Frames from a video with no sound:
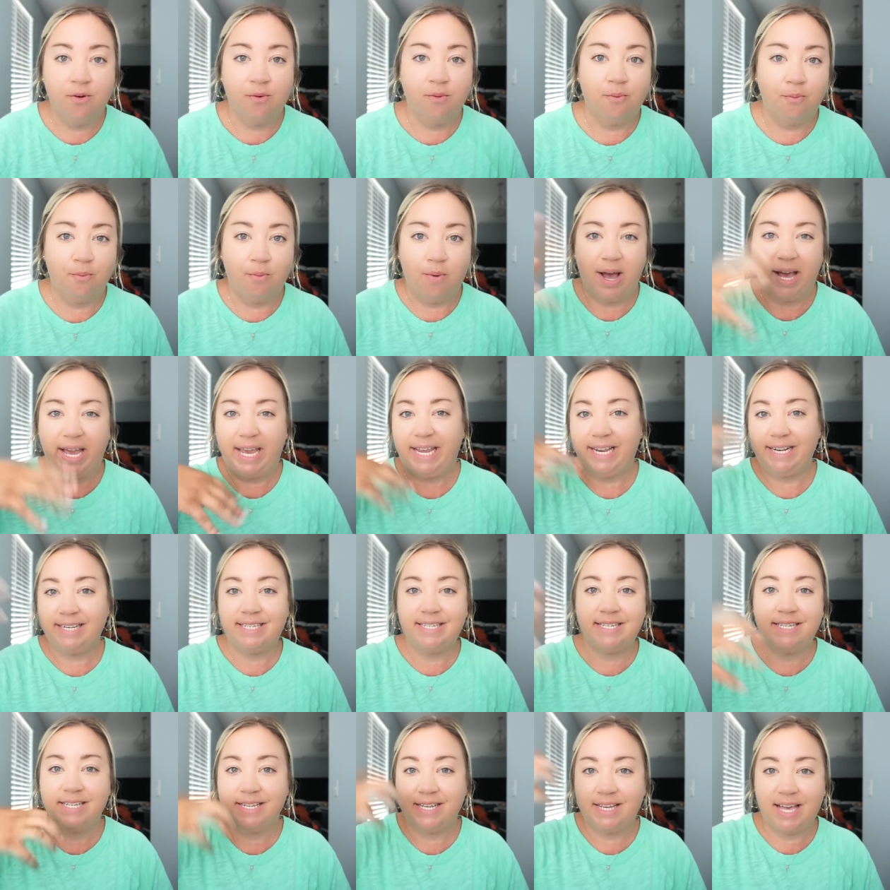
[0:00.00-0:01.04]

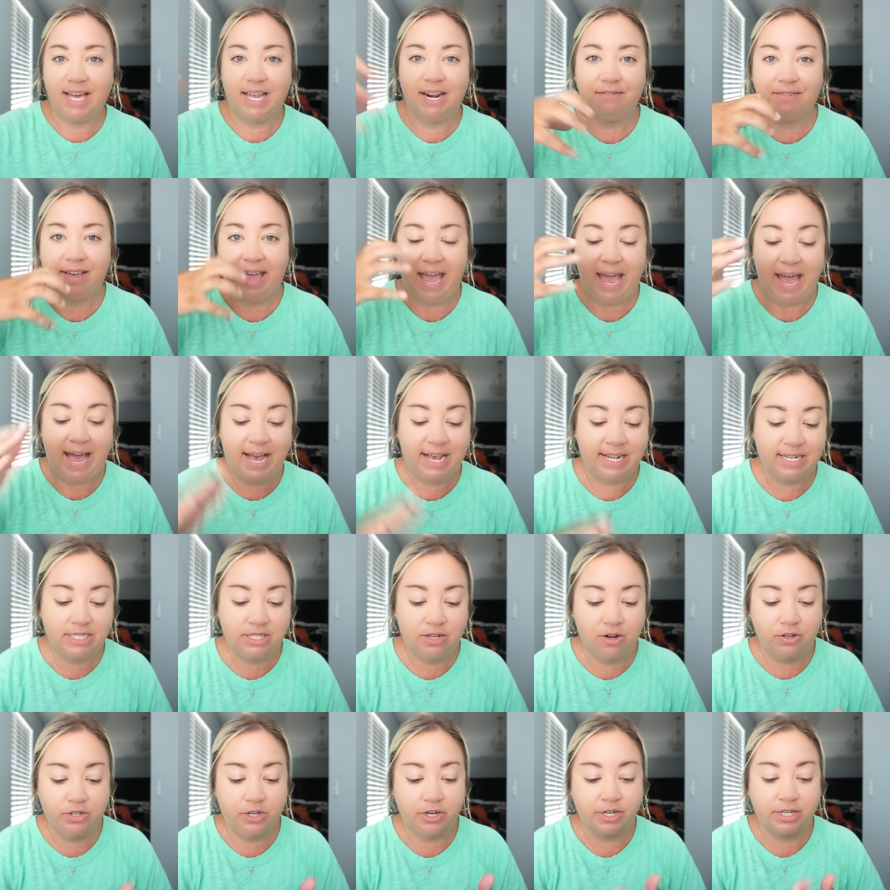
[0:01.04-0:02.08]
white kind of cast
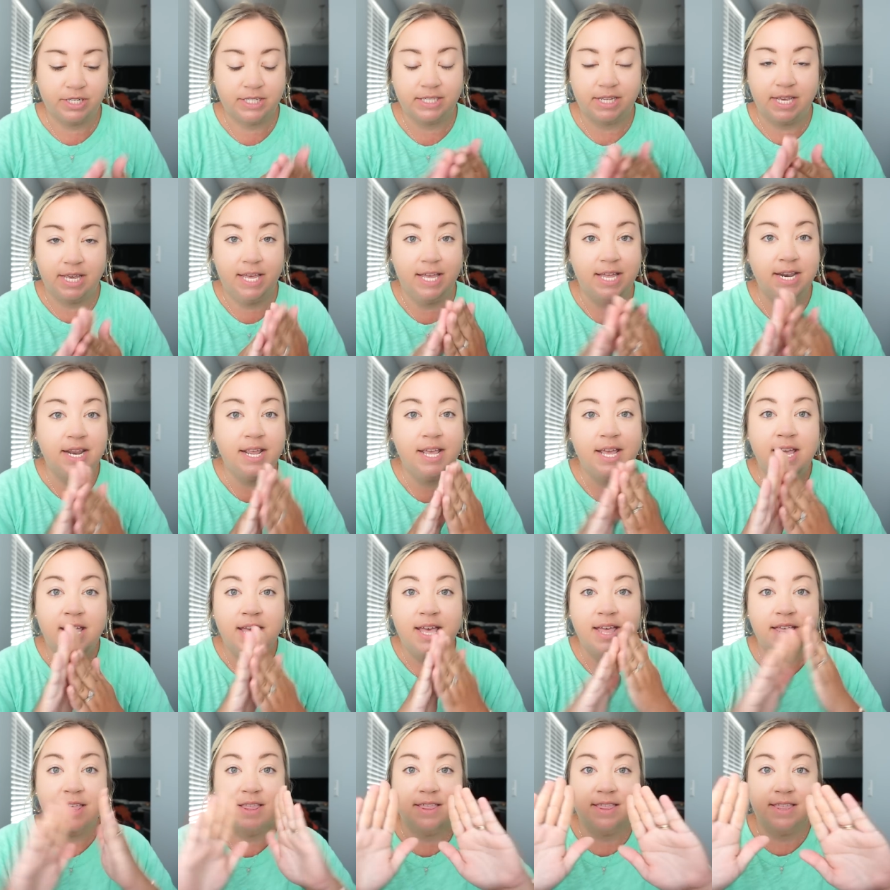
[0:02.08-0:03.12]
on your skin.
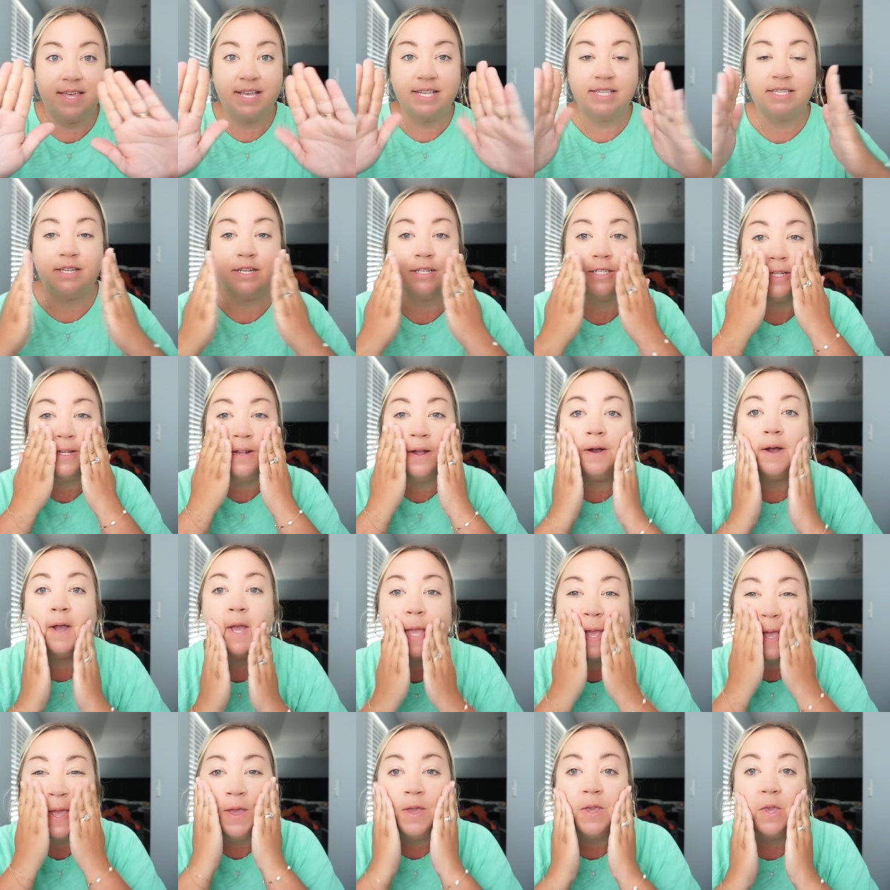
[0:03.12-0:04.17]
This does
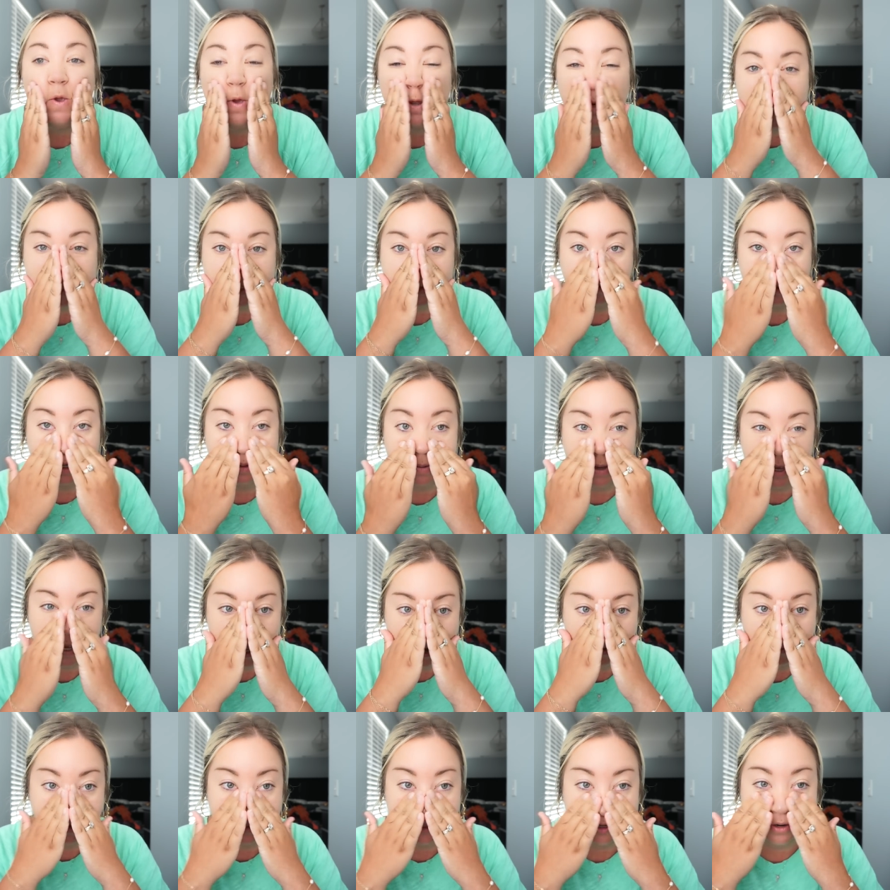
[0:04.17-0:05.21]
not. You can just rub it
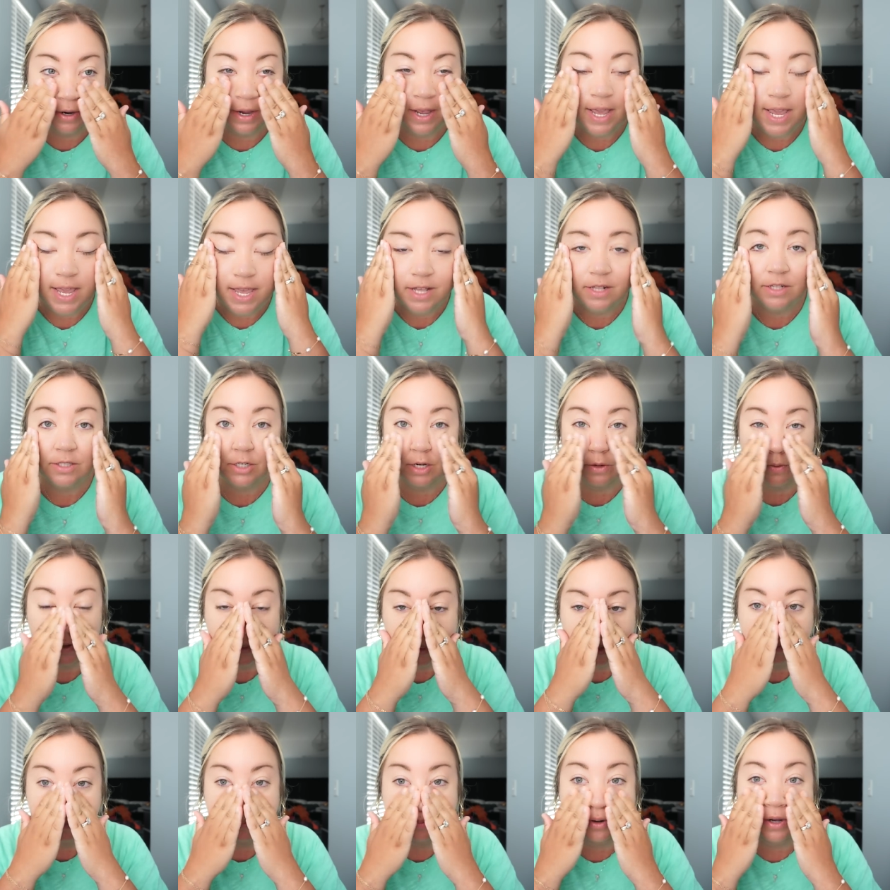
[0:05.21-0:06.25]
in with your hands or
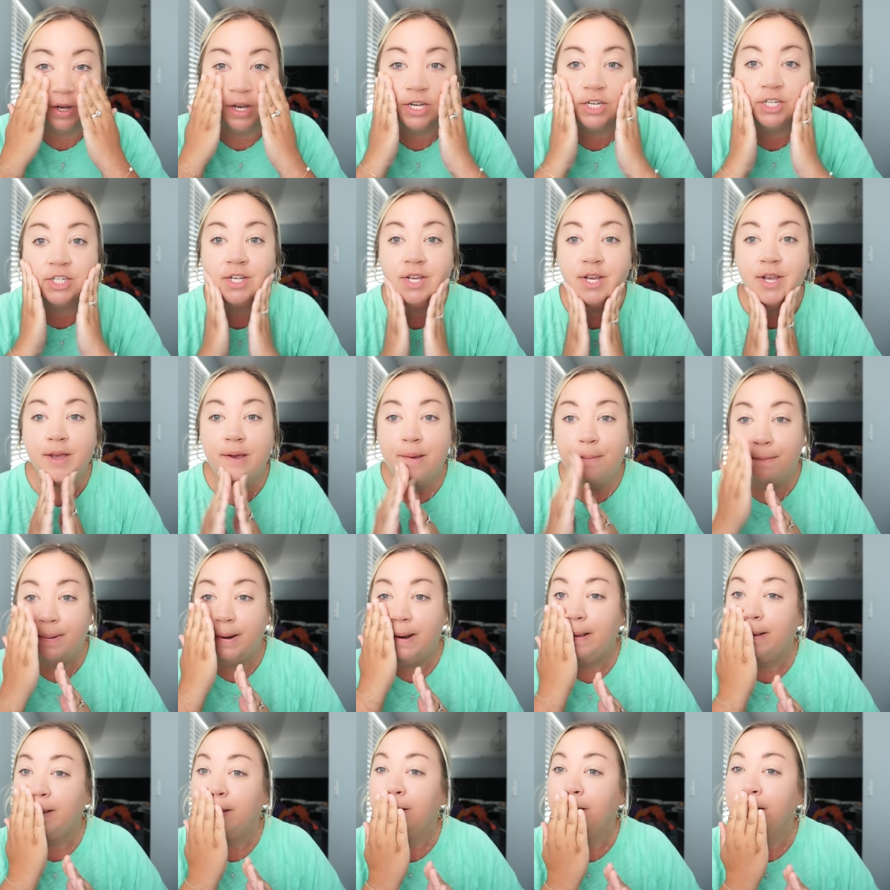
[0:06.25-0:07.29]
with a brush, but
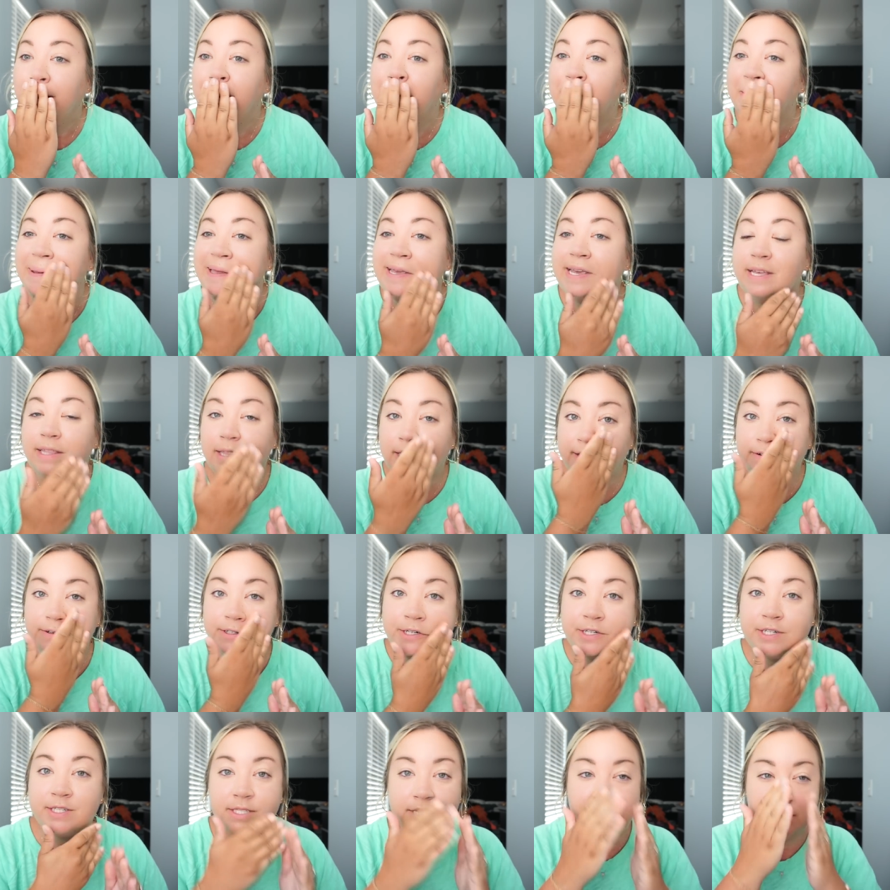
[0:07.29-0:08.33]
it literally leaves
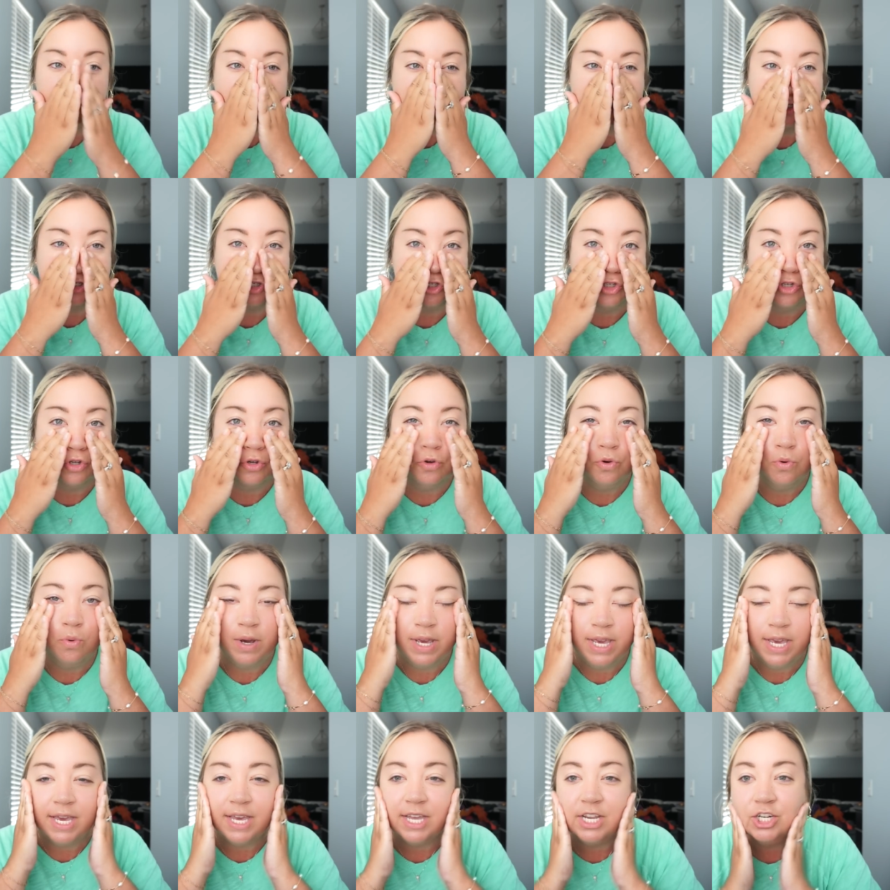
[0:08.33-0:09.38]
your skin
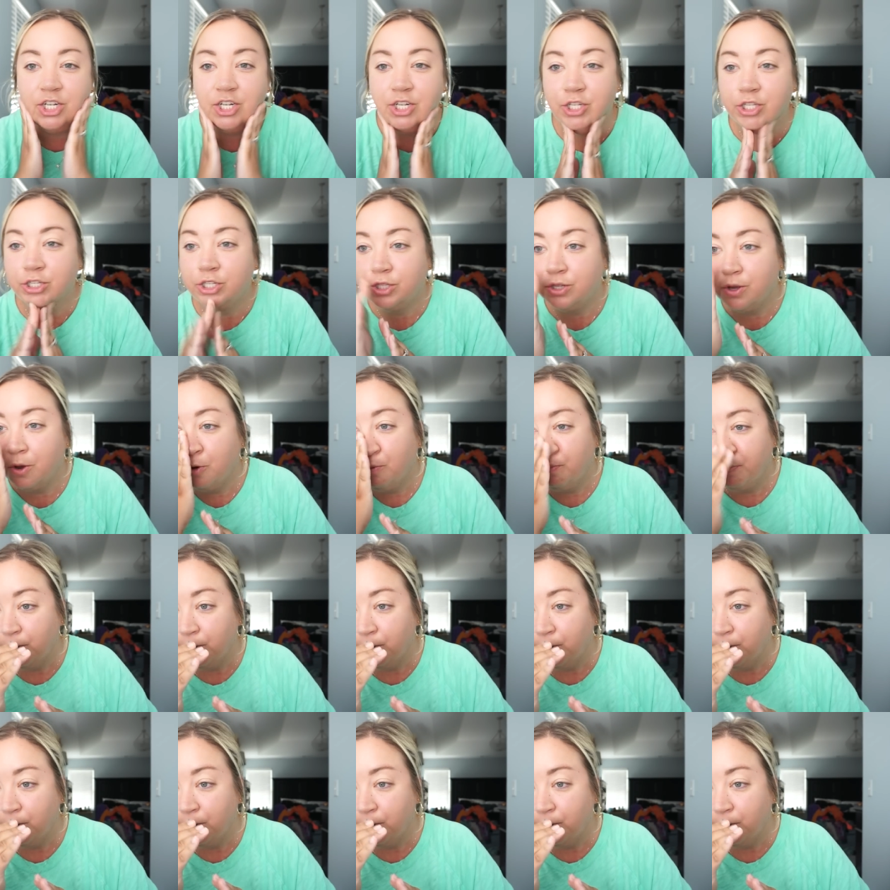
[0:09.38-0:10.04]
dewy and just so